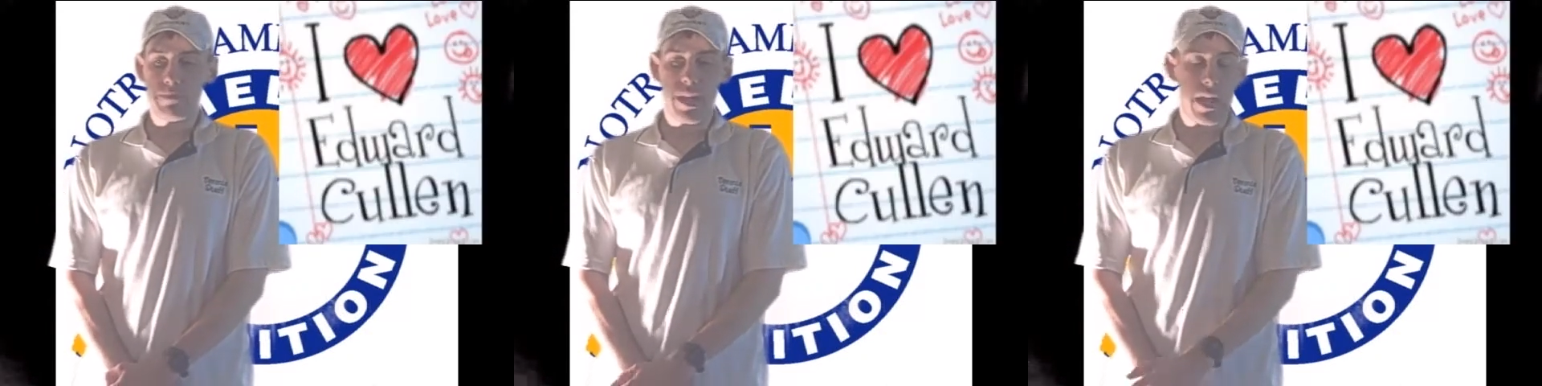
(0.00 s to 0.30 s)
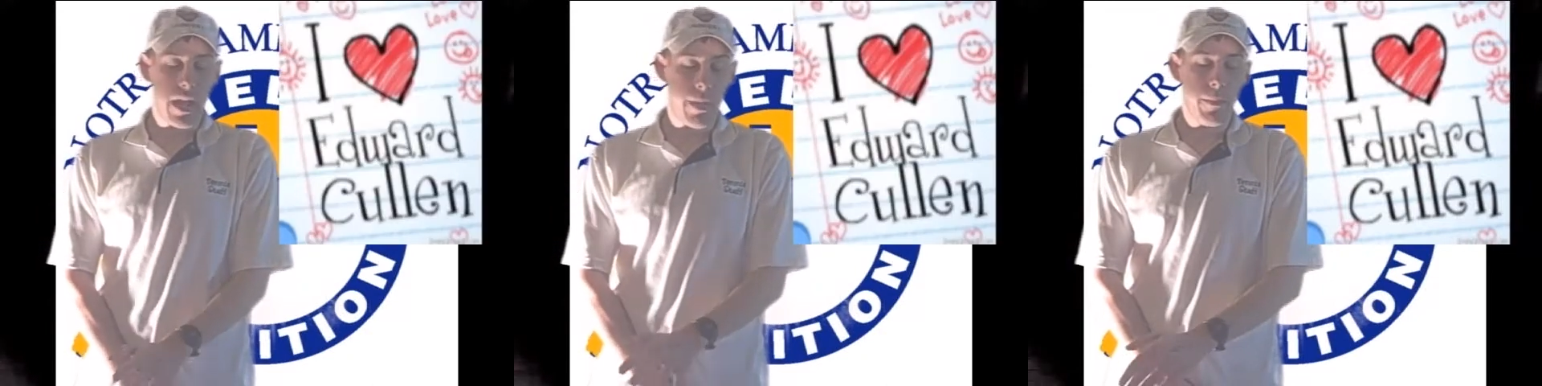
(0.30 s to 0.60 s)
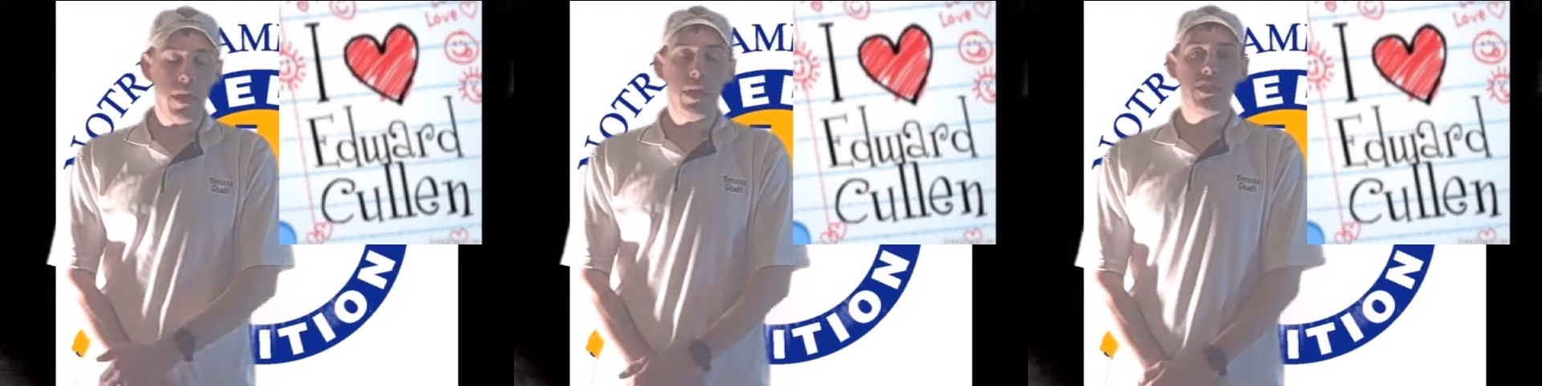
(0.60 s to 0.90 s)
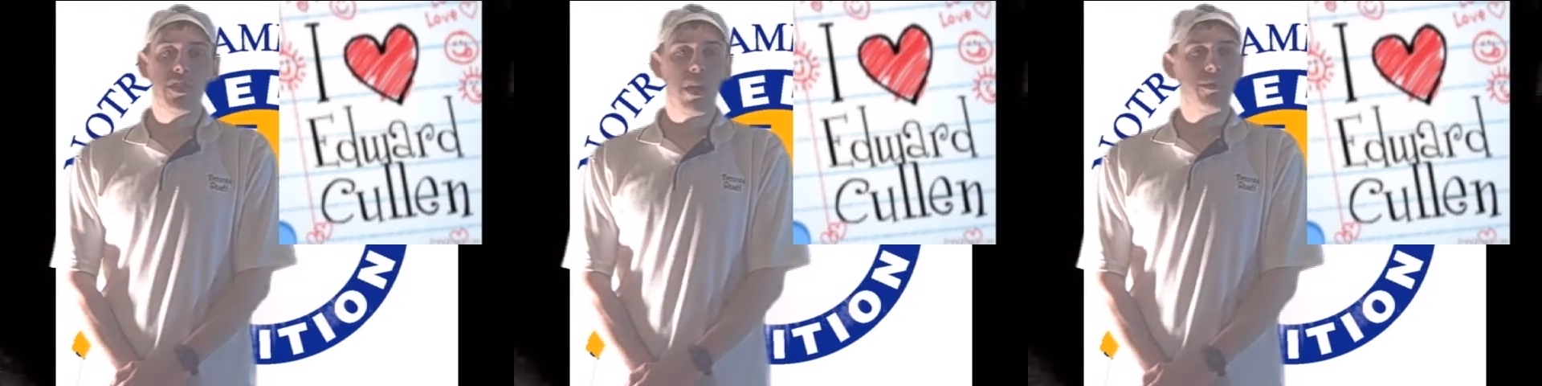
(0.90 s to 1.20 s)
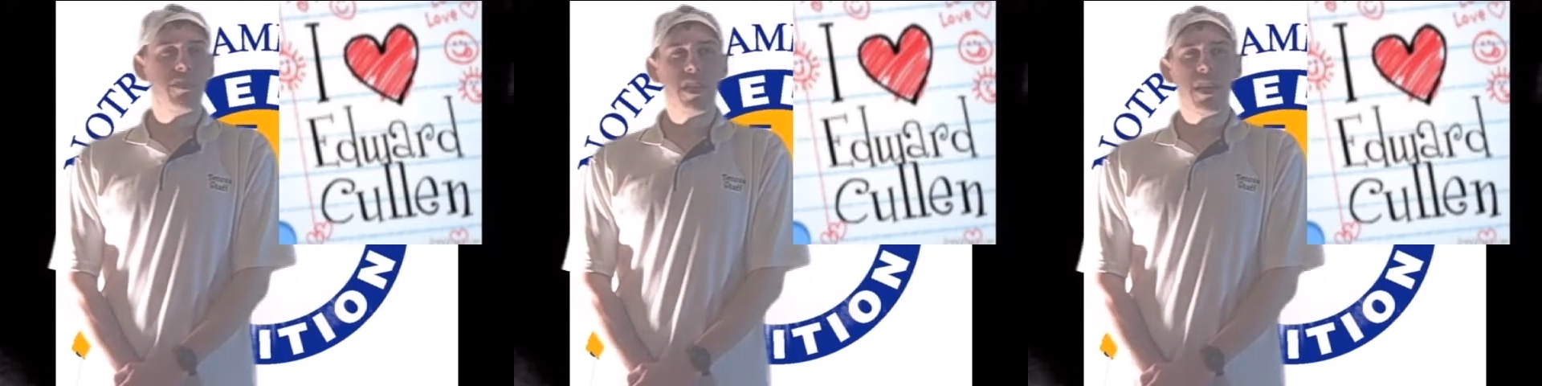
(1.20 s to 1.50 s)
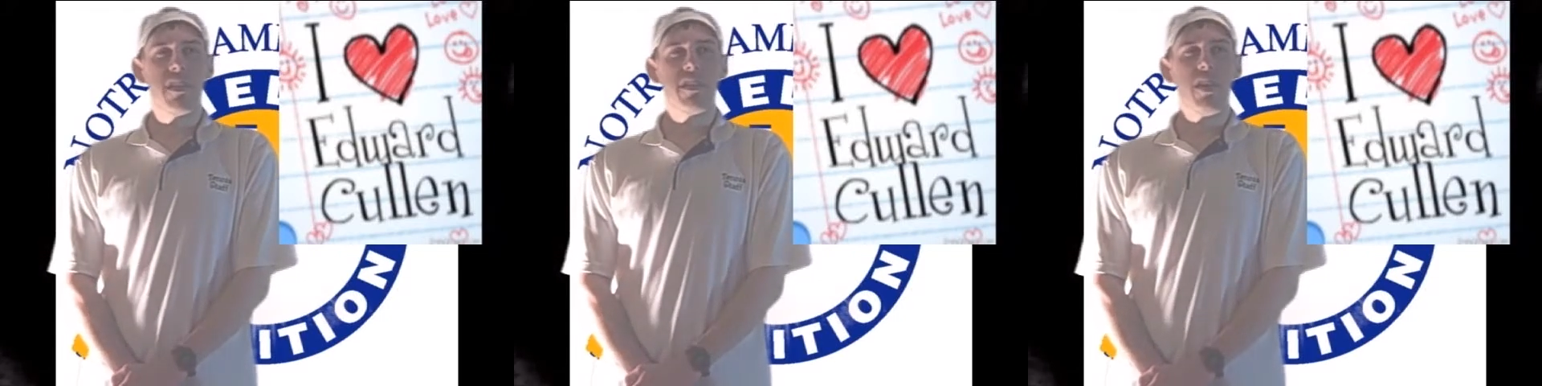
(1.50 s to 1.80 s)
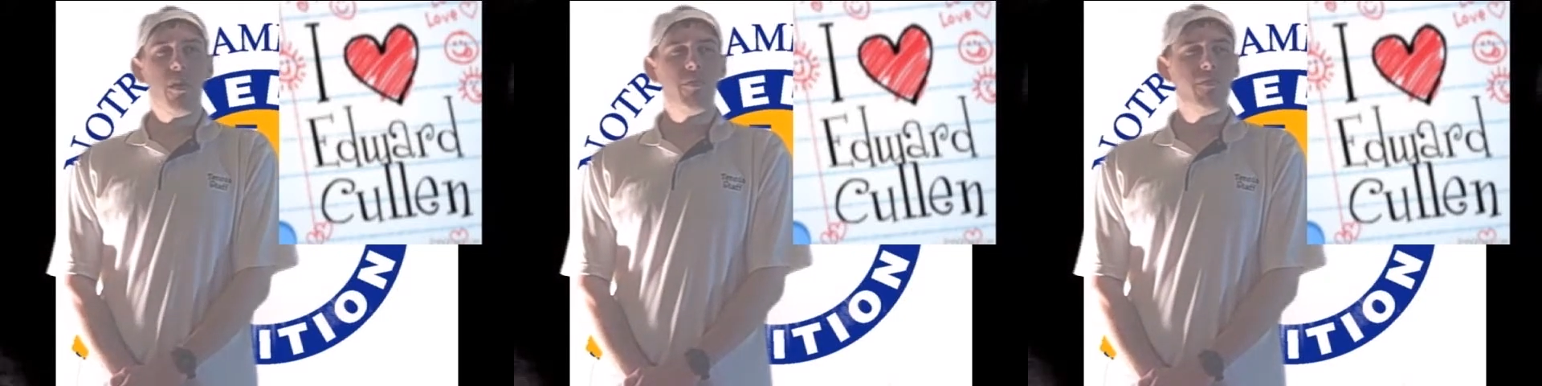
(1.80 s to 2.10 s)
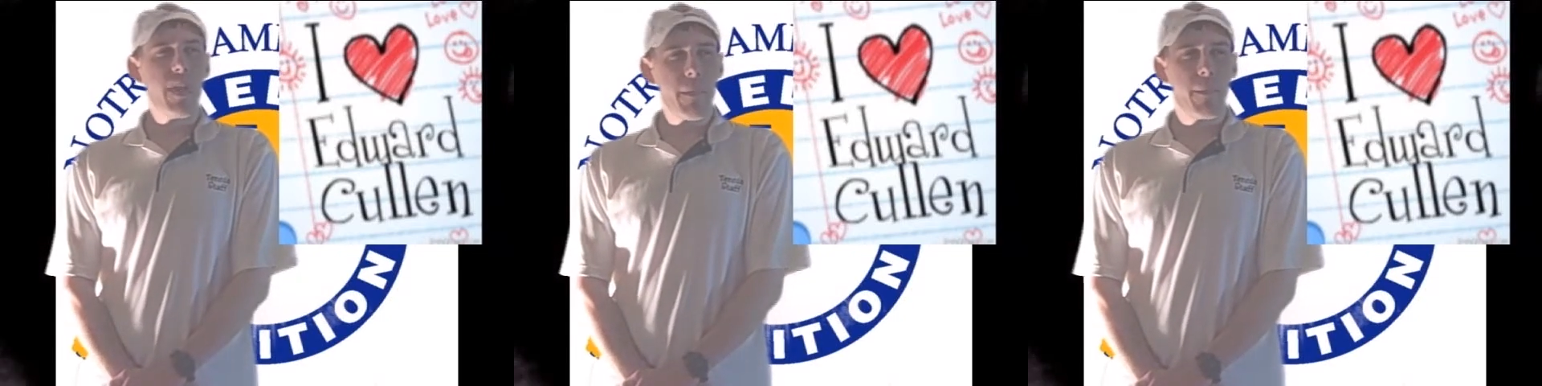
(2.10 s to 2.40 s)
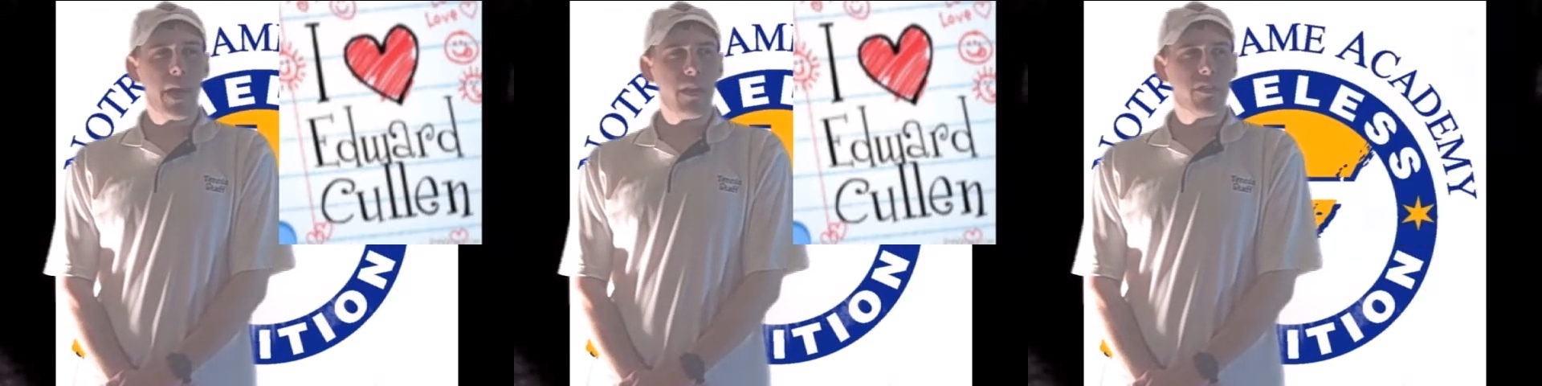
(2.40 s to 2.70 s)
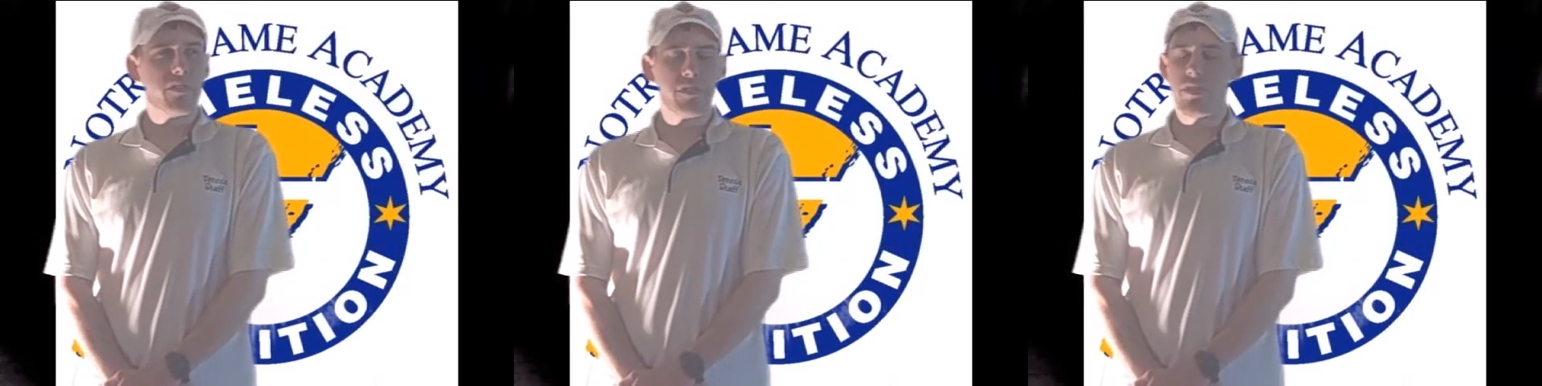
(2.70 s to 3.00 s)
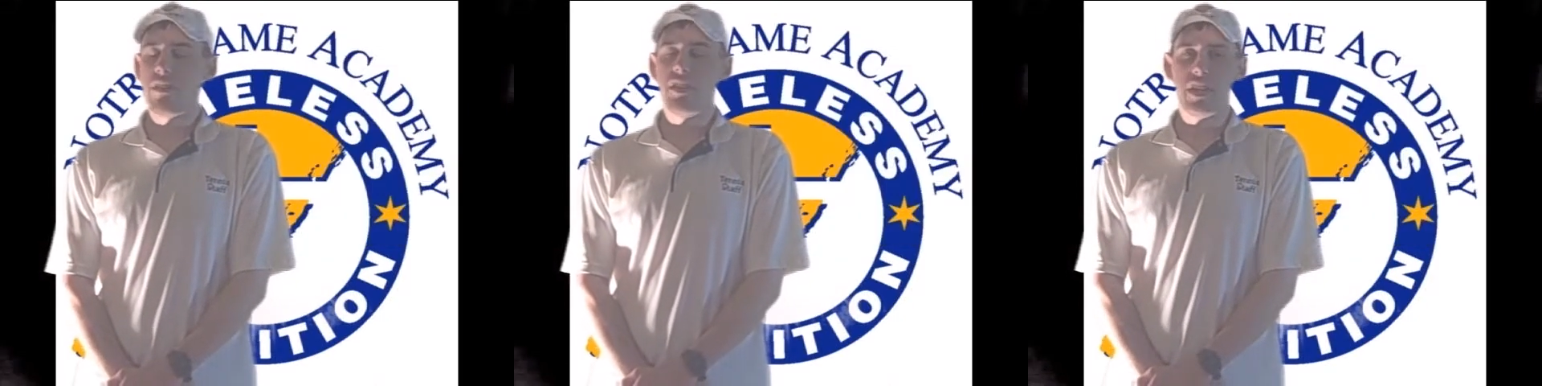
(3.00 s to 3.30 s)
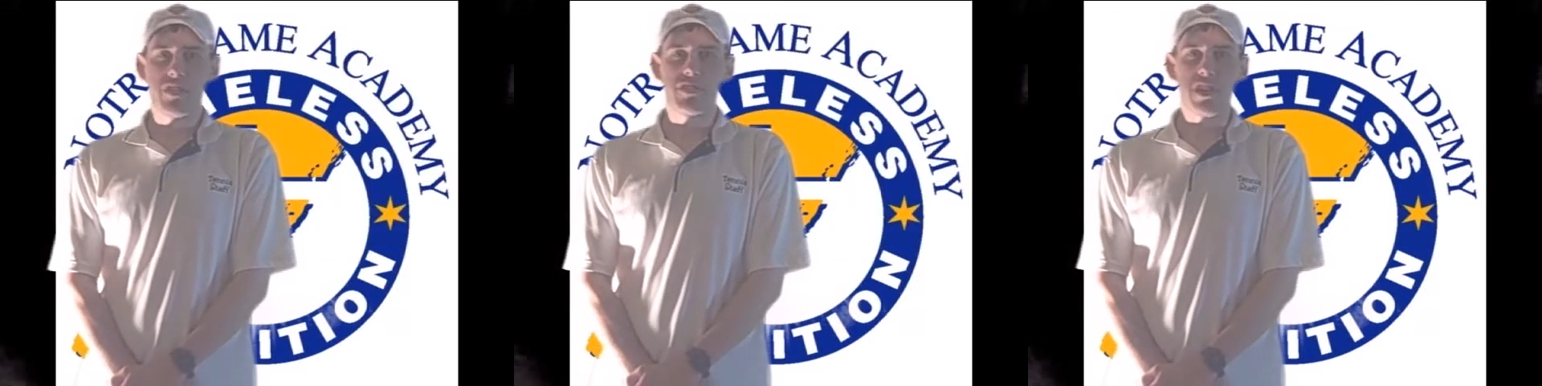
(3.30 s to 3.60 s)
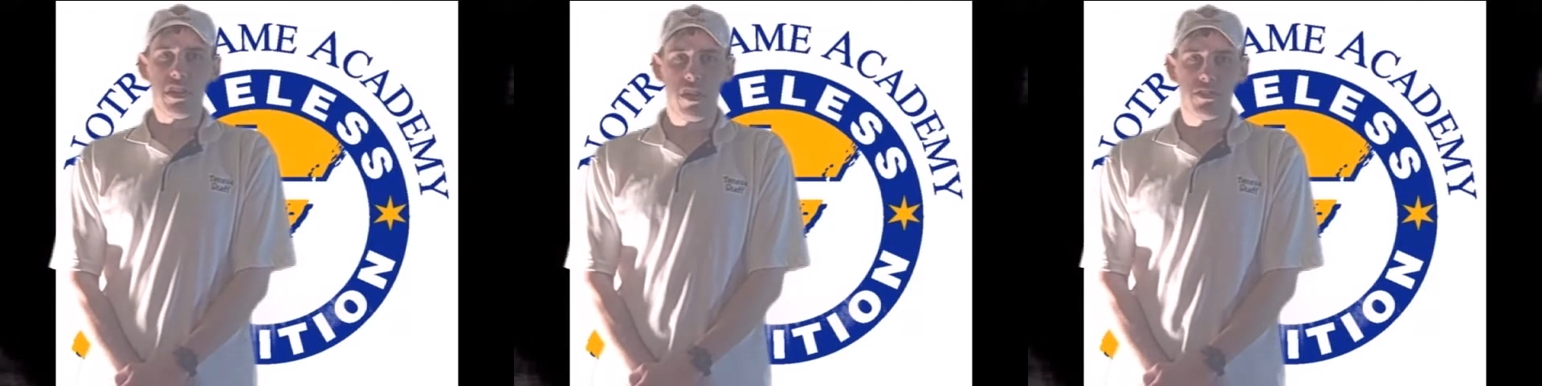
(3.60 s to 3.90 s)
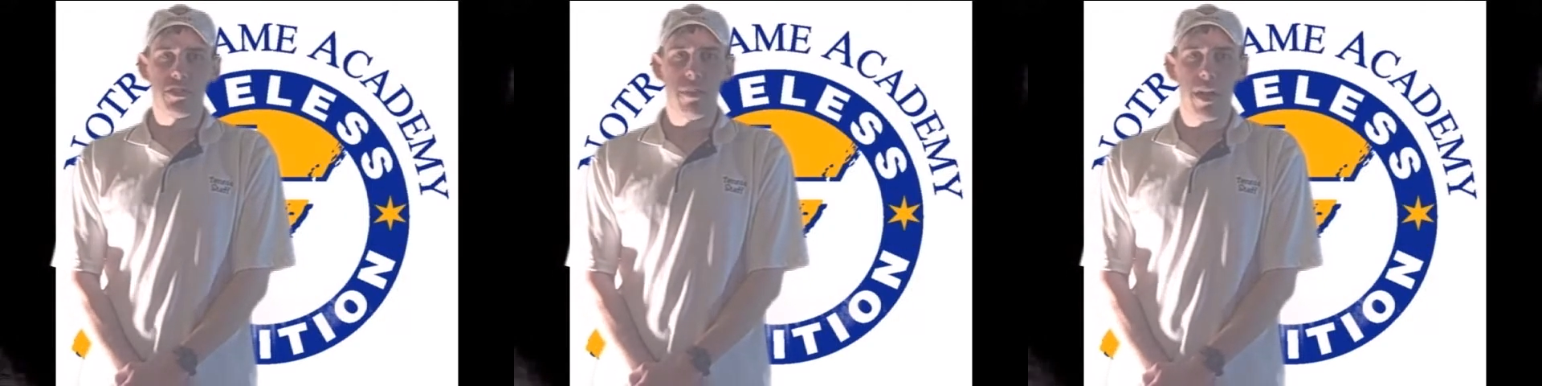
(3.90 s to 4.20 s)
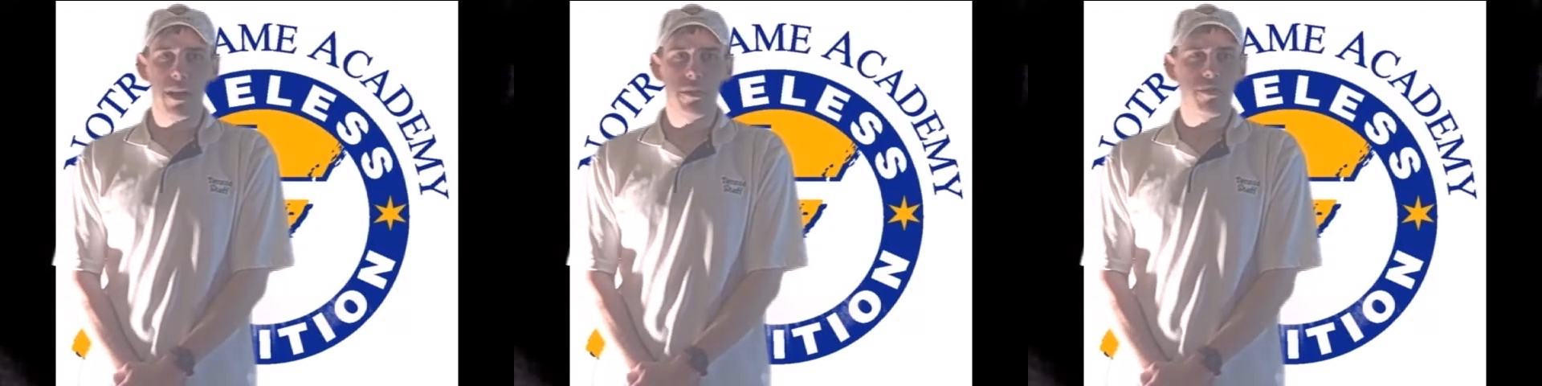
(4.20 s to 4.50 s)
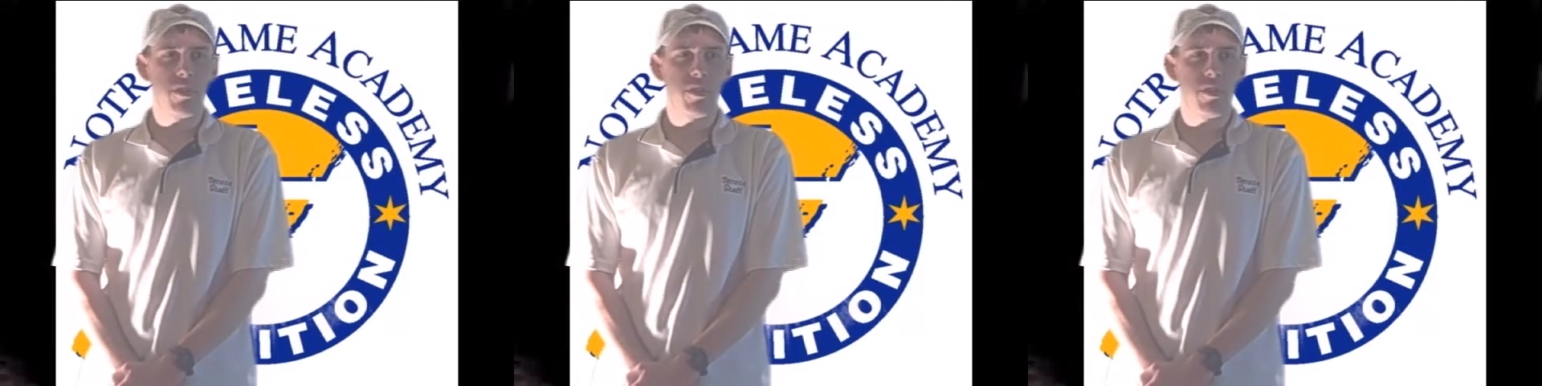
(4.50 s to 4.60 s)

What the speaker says: anyhow, so I was thinking, vampires have an interesting culture behind them,